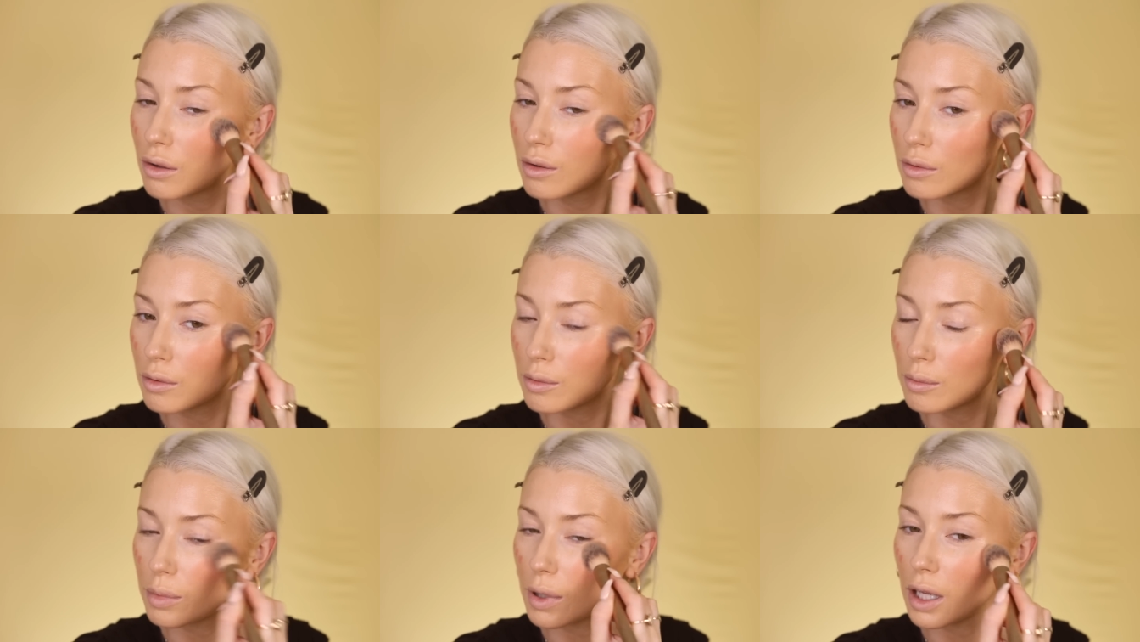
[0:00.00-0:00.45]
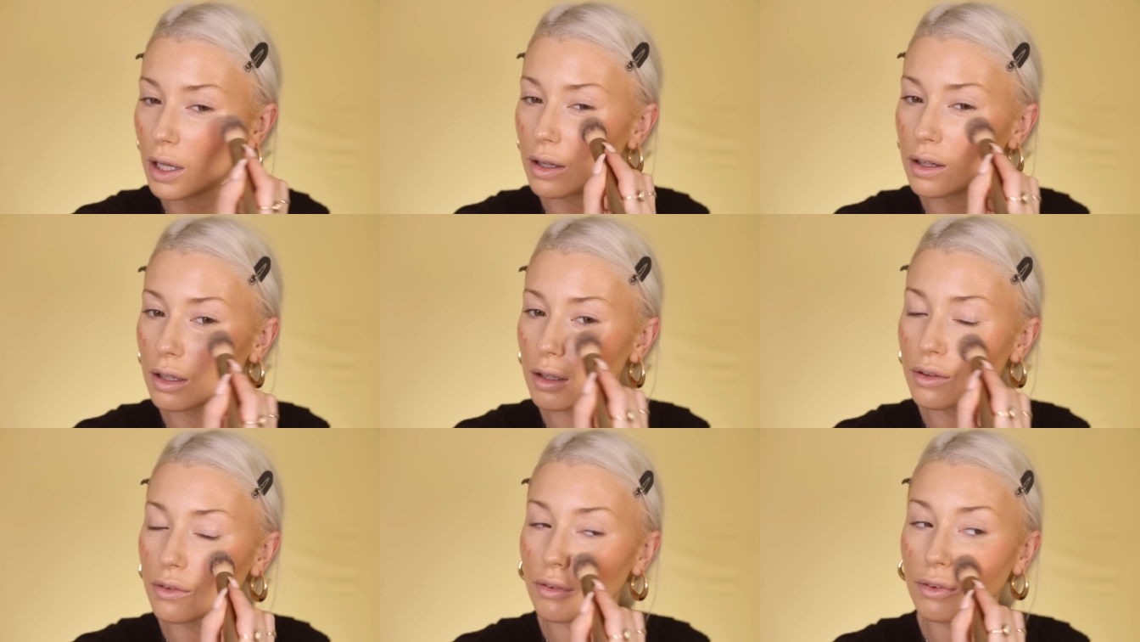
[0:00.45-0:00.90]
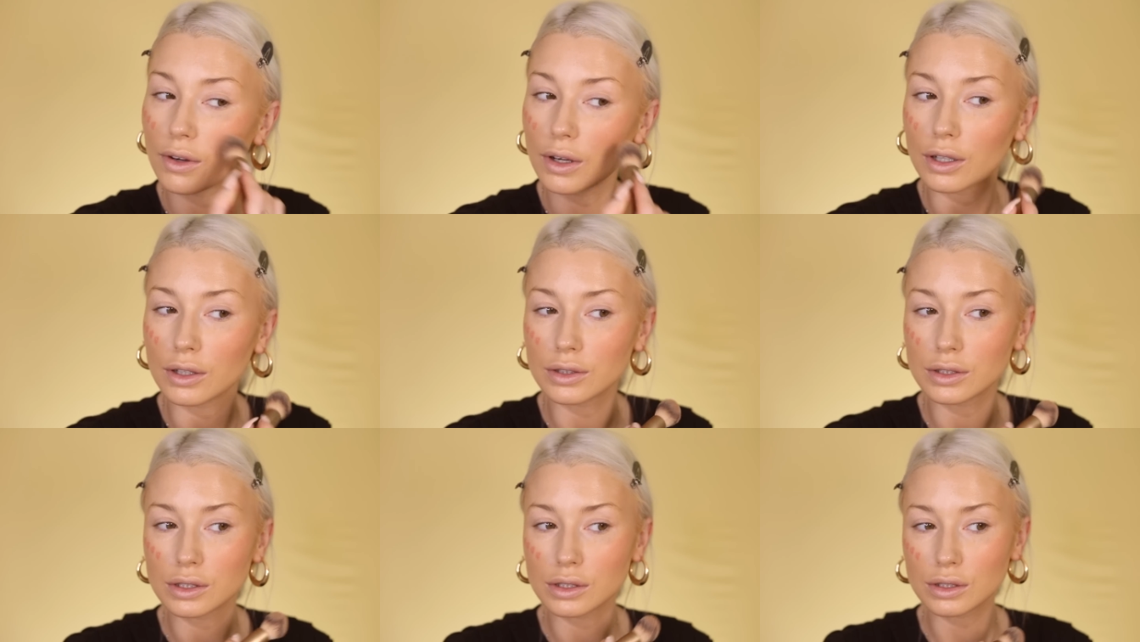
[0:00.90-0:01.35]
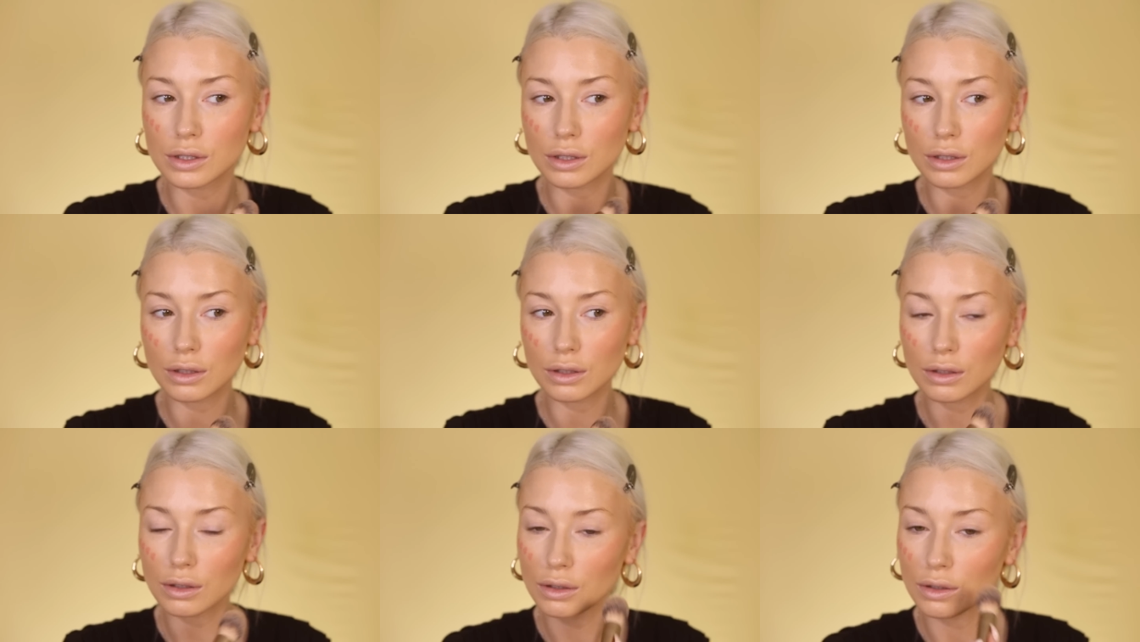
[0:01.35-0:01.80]
Let me blend this first.
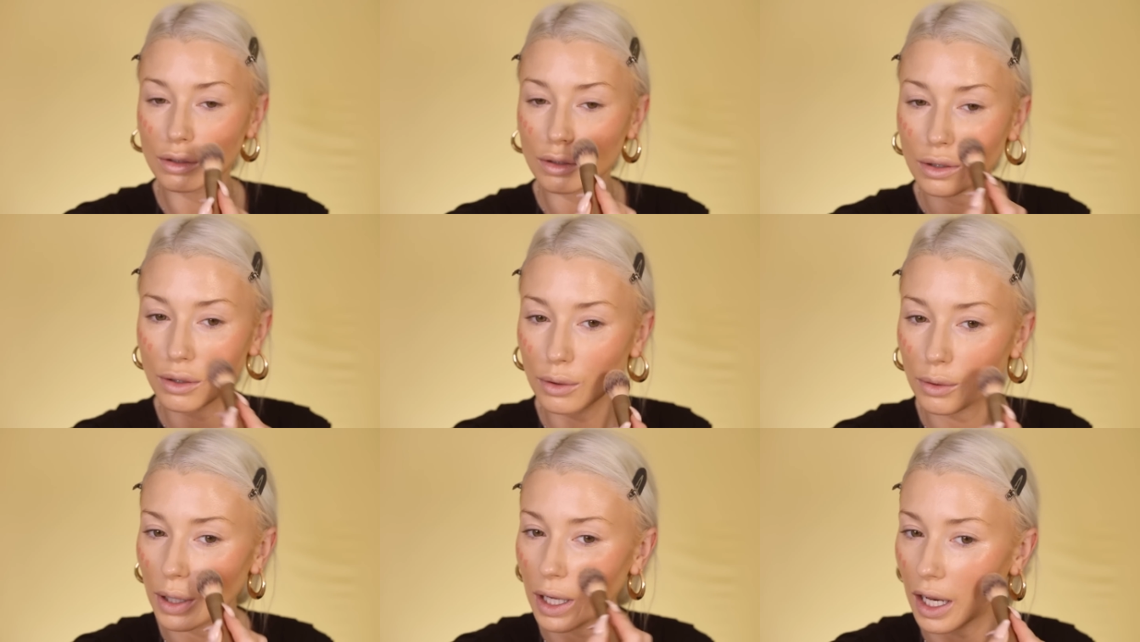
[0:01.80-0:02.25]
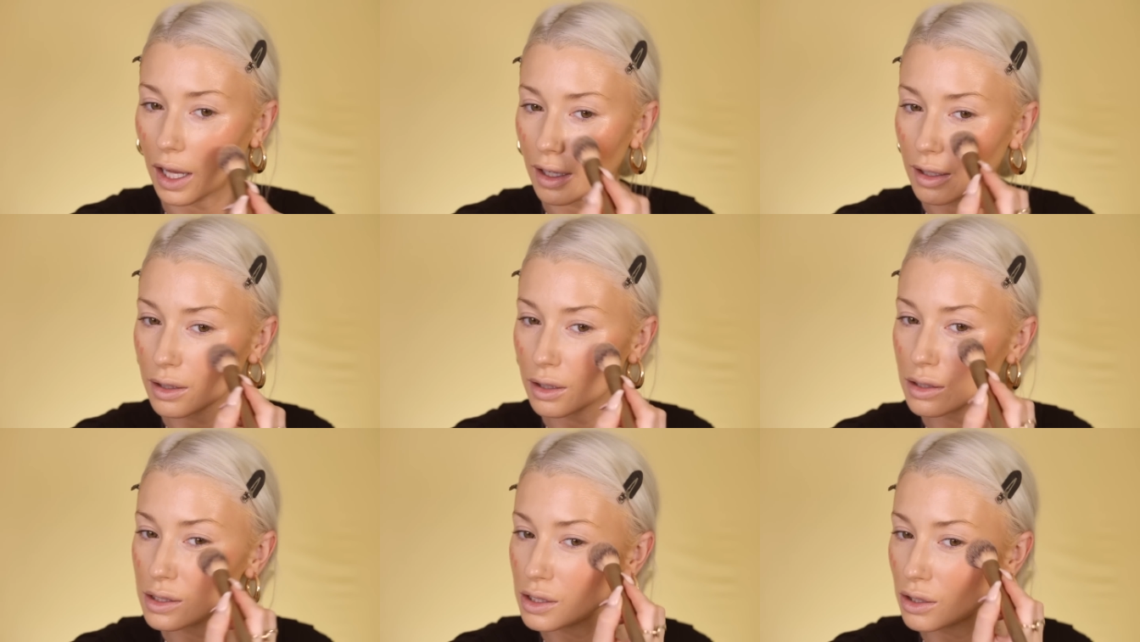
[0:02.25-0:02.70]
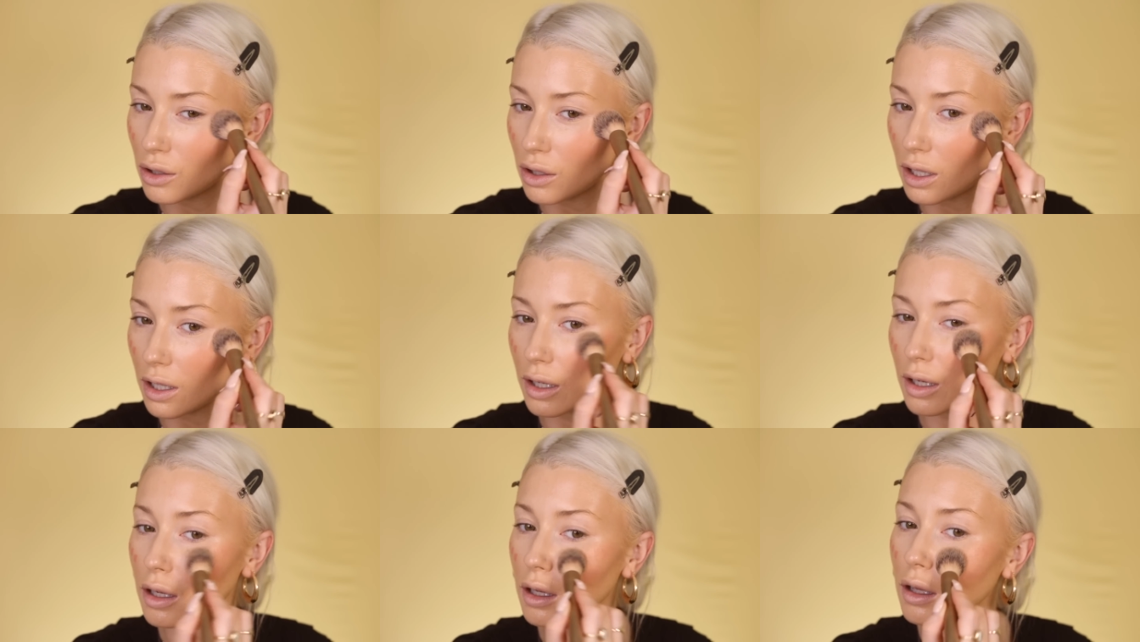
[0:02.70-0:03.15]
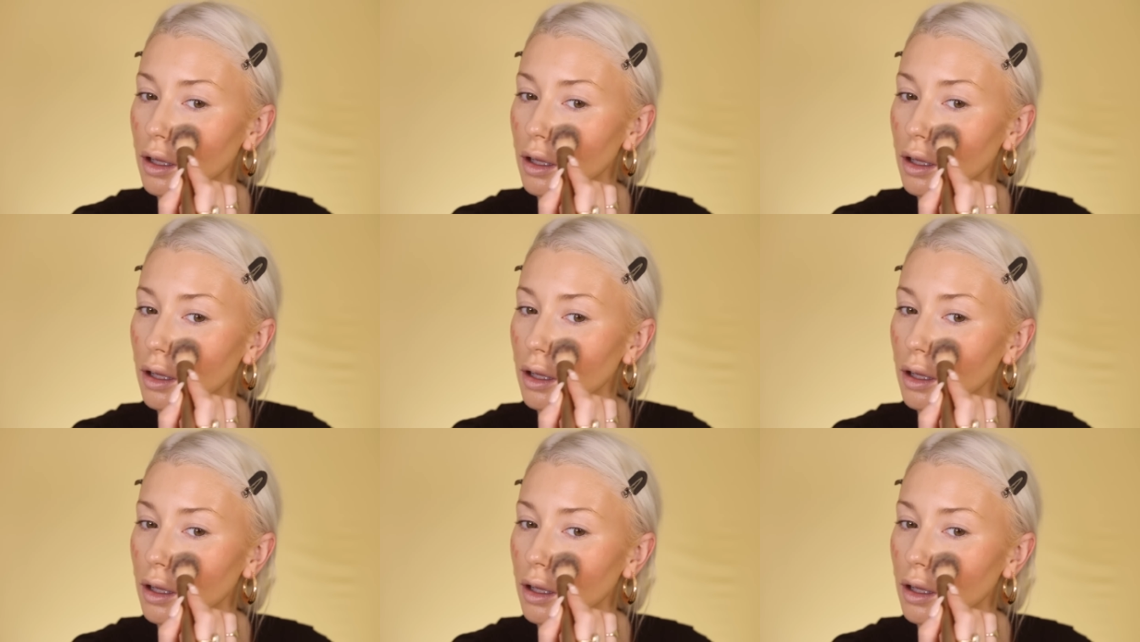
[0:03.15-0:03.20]
Oh, I like this colour.